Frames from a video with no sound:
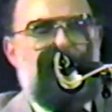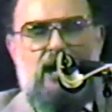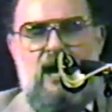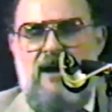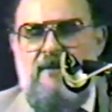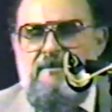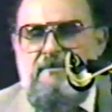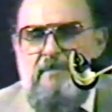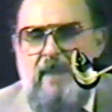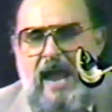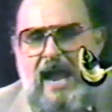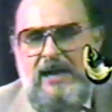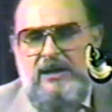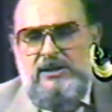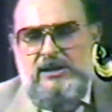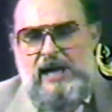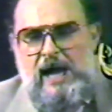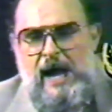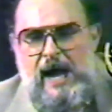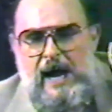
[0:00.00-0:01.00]
of
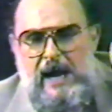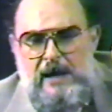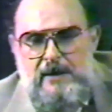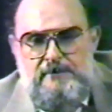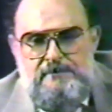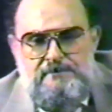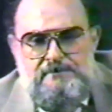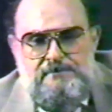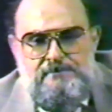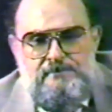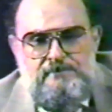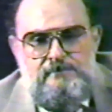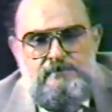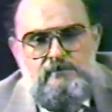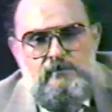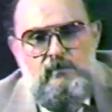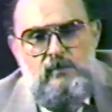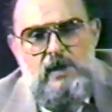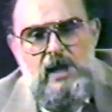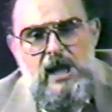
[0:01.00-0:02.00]
mankind.
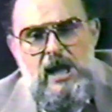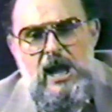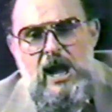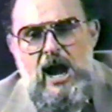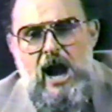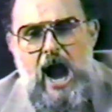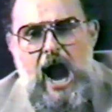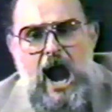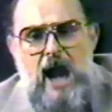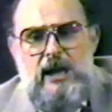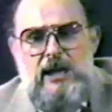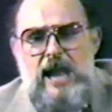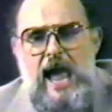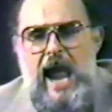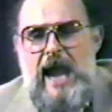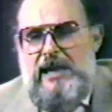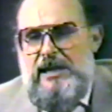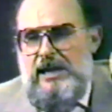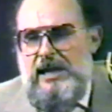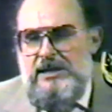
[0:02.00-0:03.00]
Our
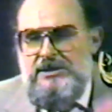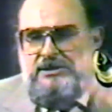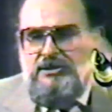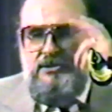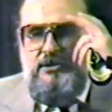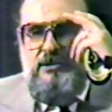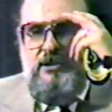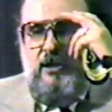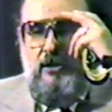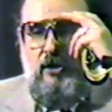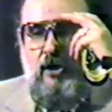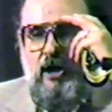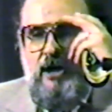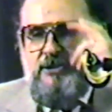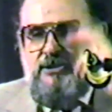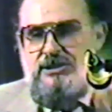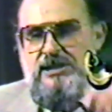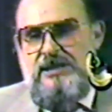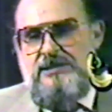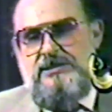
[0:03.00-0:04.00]
likeness to the
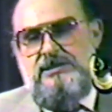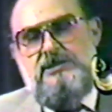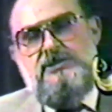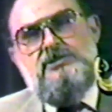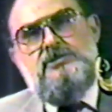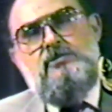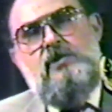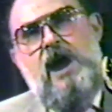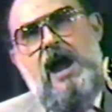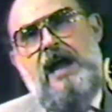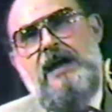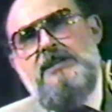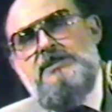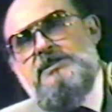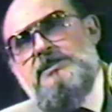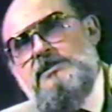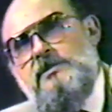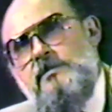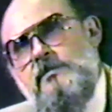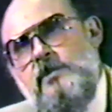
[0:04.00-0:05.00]
Lord Jesus
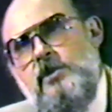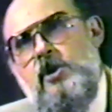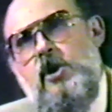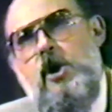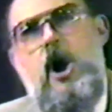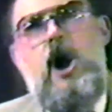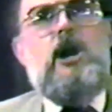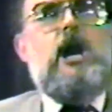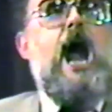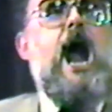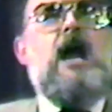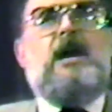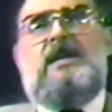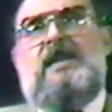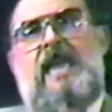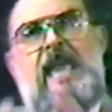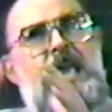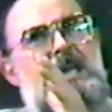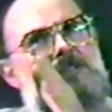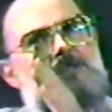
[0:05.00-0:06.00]
Christ or our
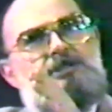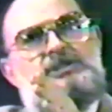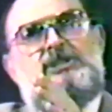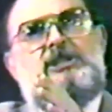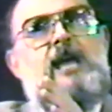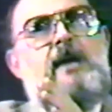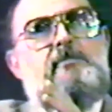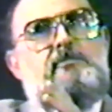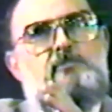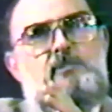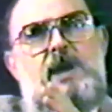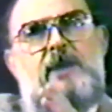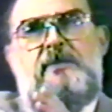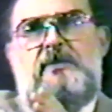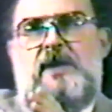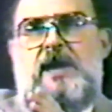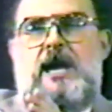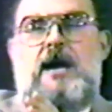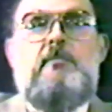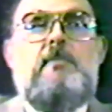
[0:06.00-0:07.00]
kinship
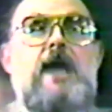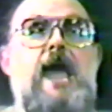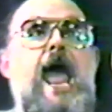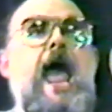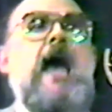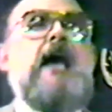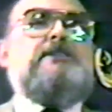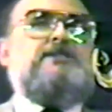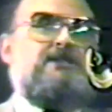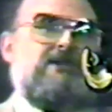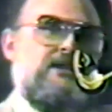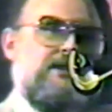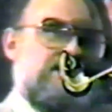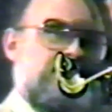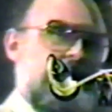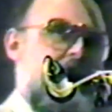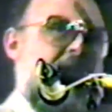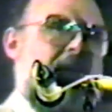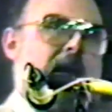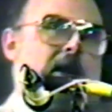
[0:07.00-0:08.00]
with him as the
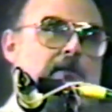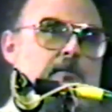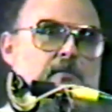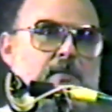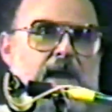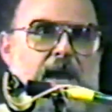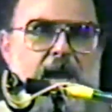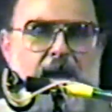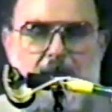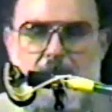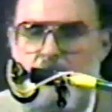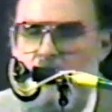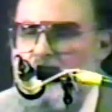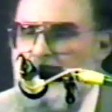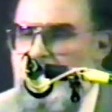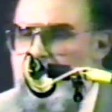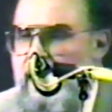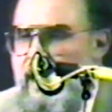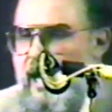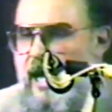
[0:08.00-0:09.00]
second man
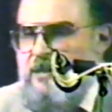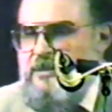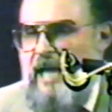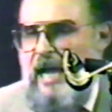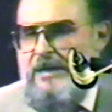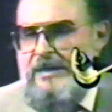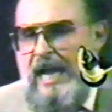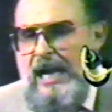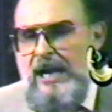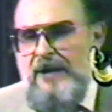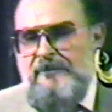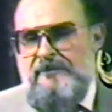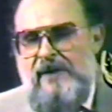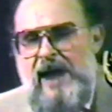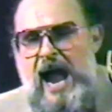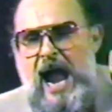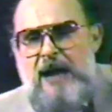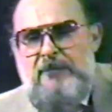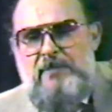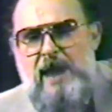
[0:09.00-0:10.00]
is
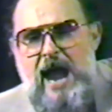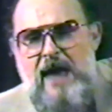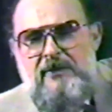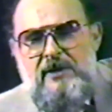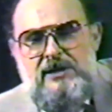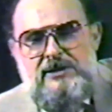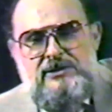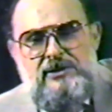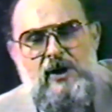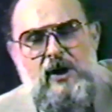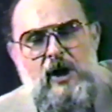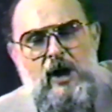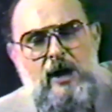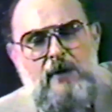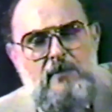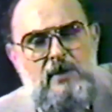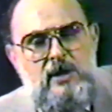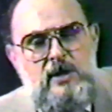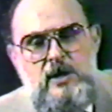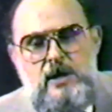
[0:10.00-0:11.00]
identified by the
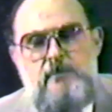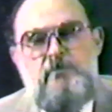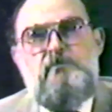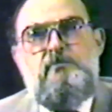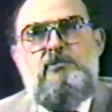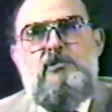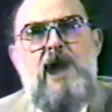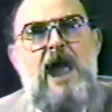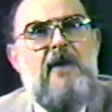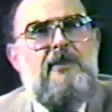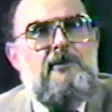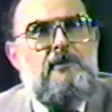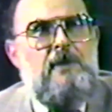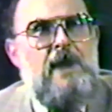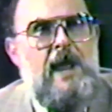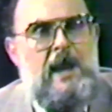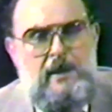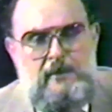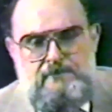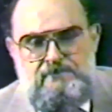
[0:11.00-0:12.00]
term
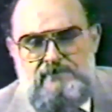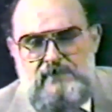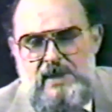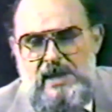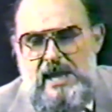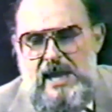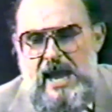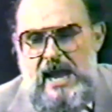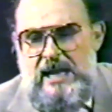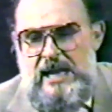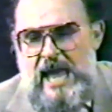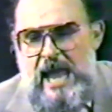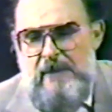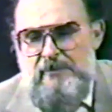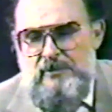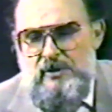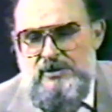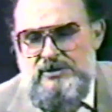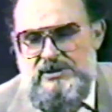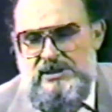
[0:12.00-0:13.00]
brethren. In
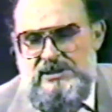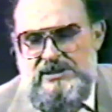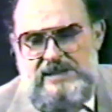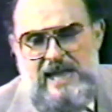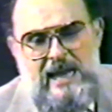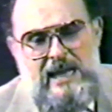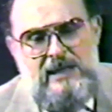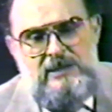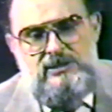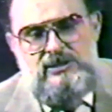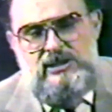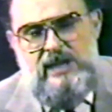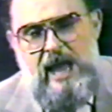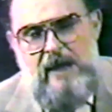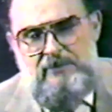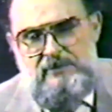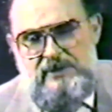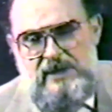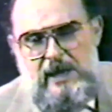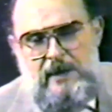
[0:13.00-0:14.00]
Hebrews, the second
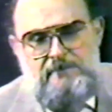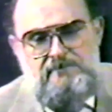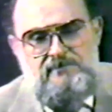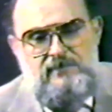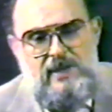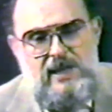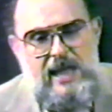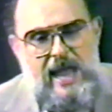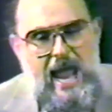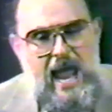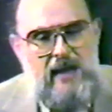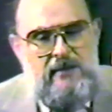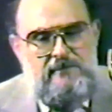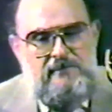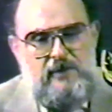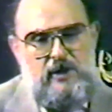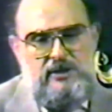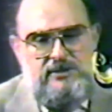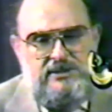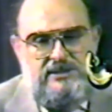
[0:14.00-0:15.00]
chapter,
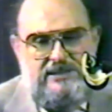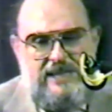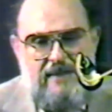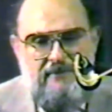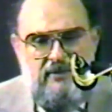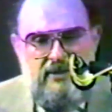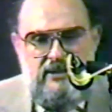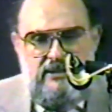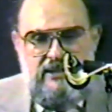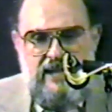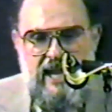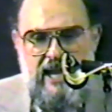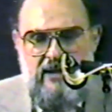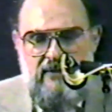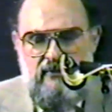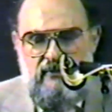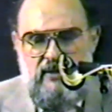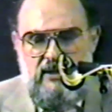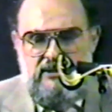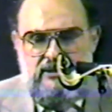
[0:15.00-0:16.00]
and verse
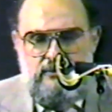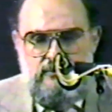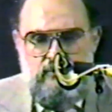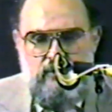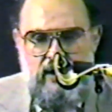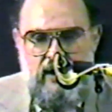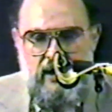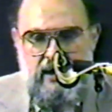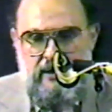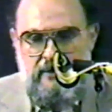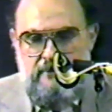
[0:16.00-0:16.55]
17, this word.